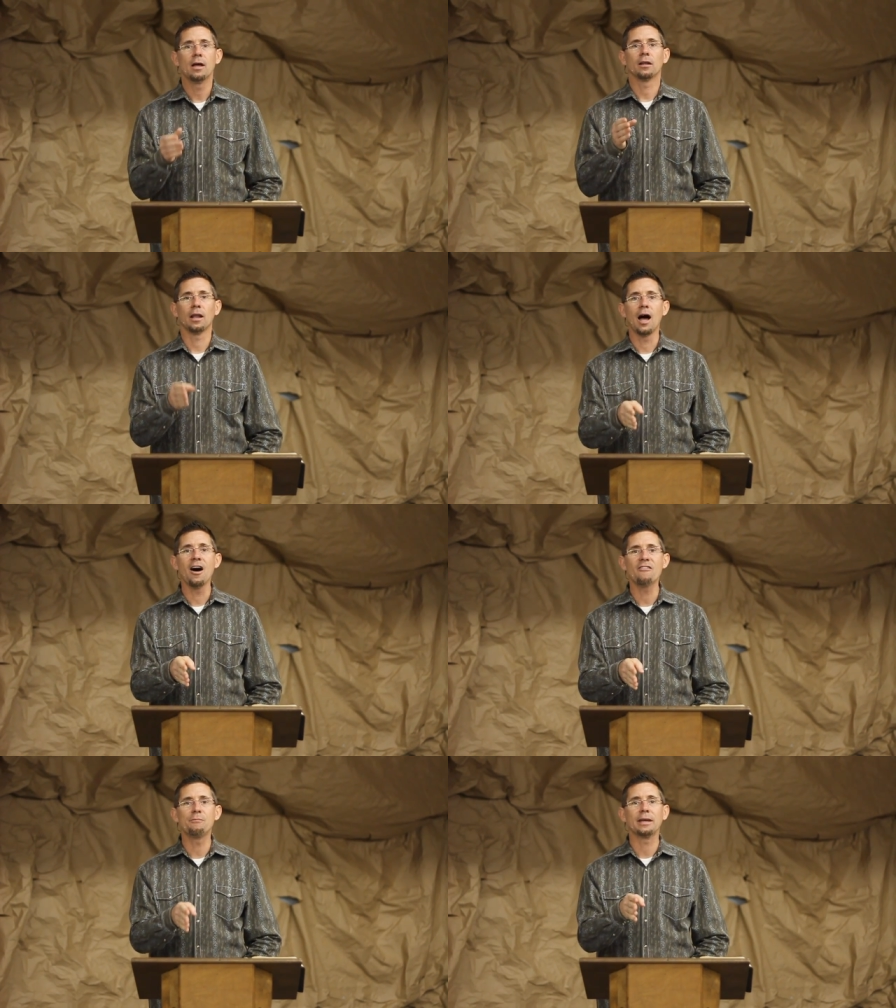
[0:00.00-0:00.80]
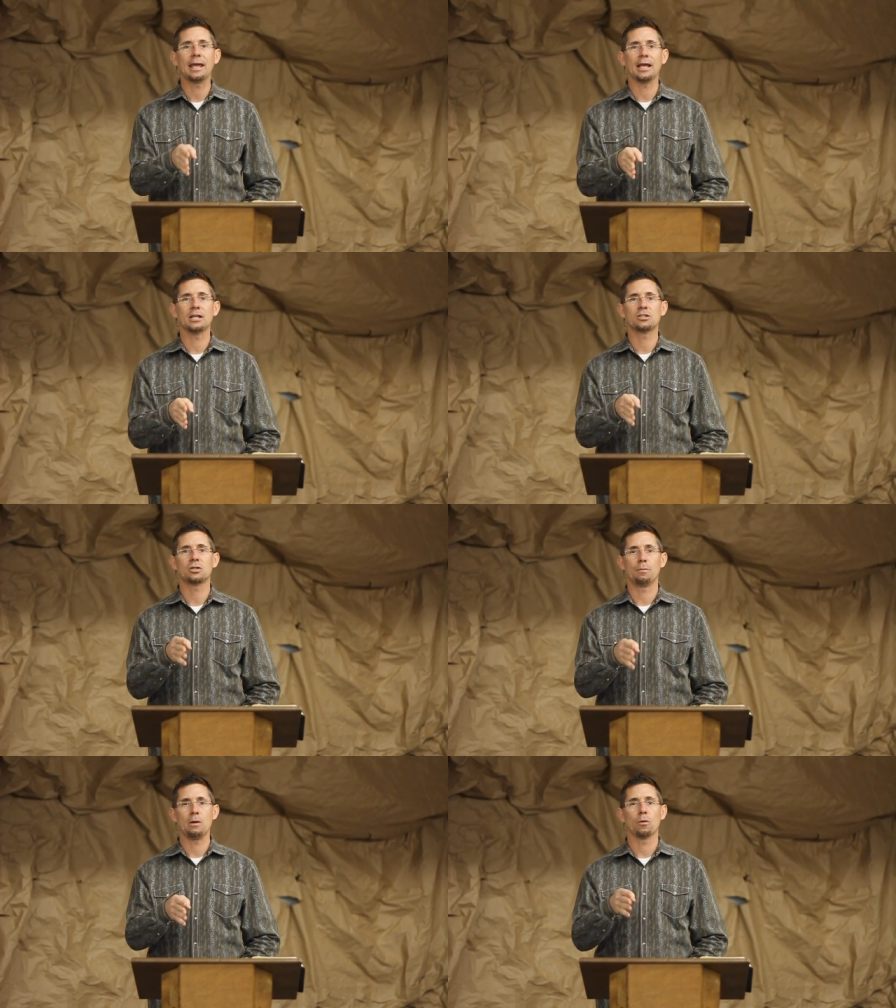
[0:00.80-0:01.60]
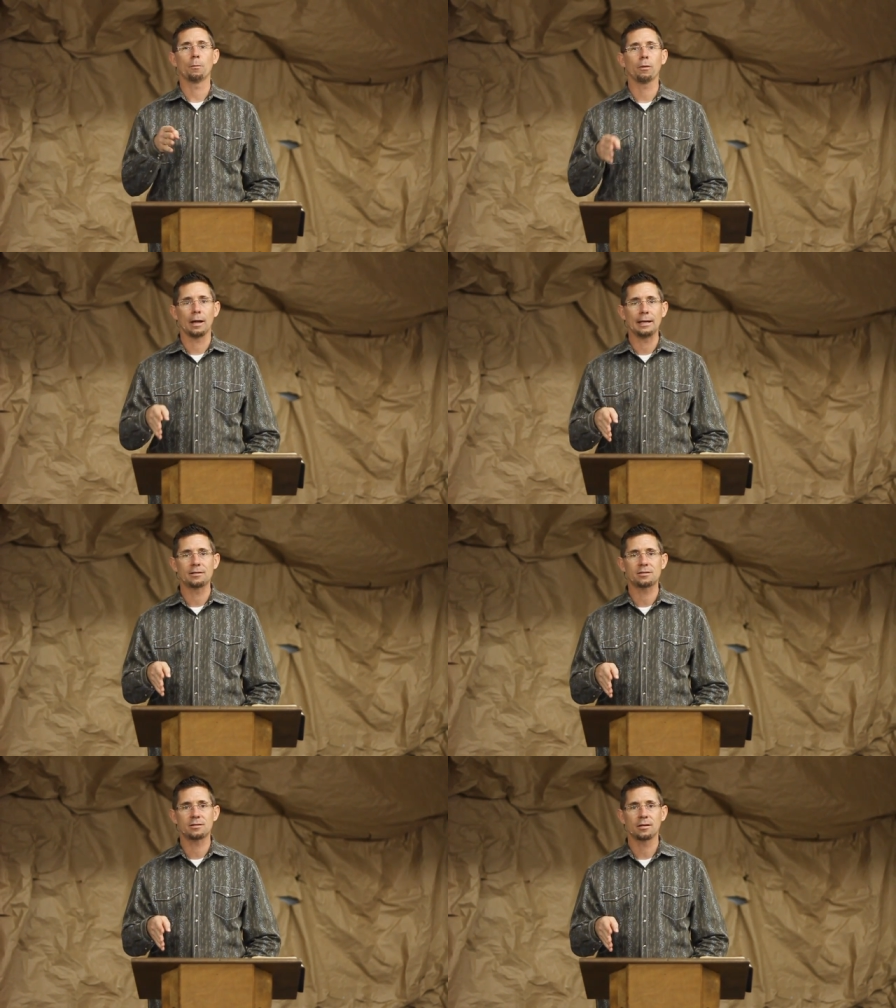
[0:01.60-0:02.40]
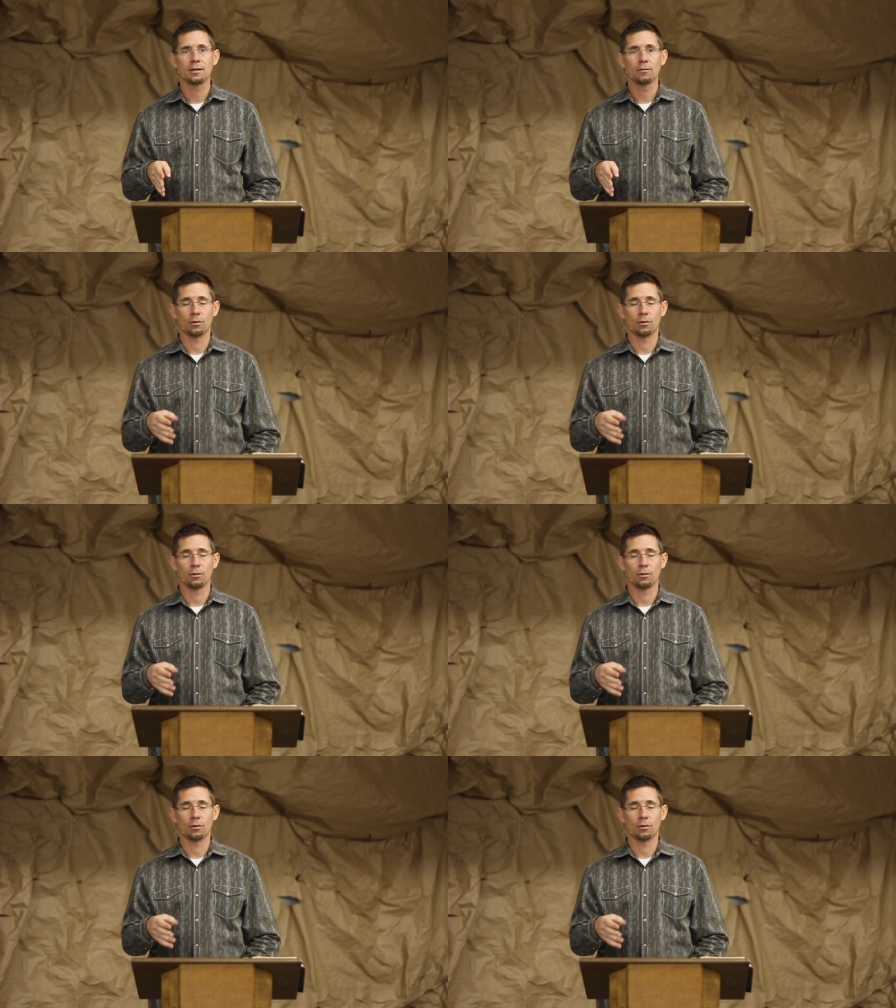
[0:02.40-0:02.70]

Love begins to be replaced